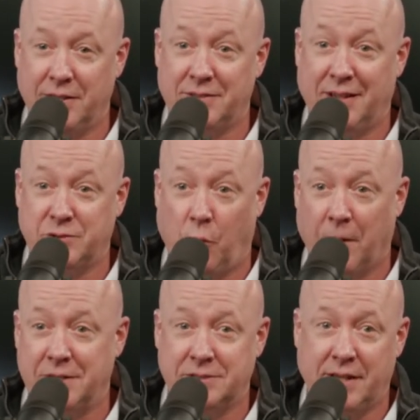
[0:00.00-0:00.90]
It takes
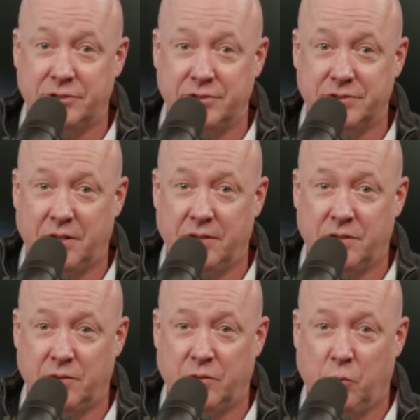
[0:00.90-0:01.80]
organizations to,
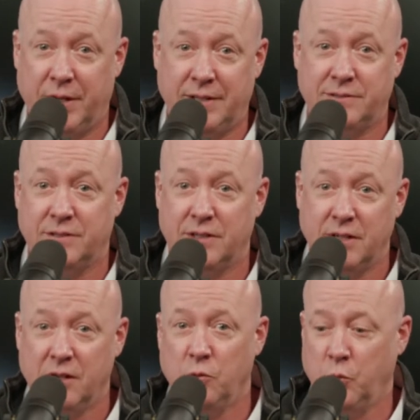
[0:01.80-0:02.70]
to, to win
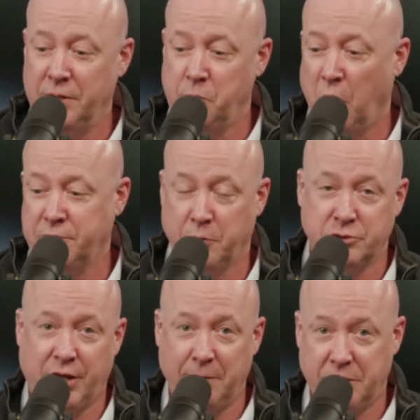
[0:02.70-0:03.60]
win multiple
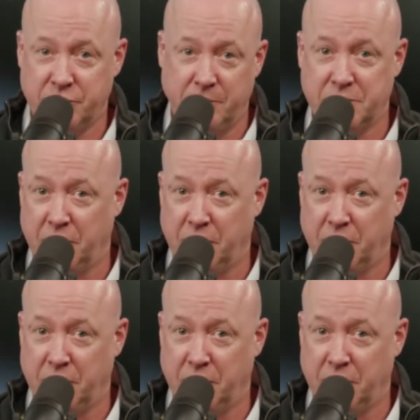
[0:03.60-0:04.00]
championships.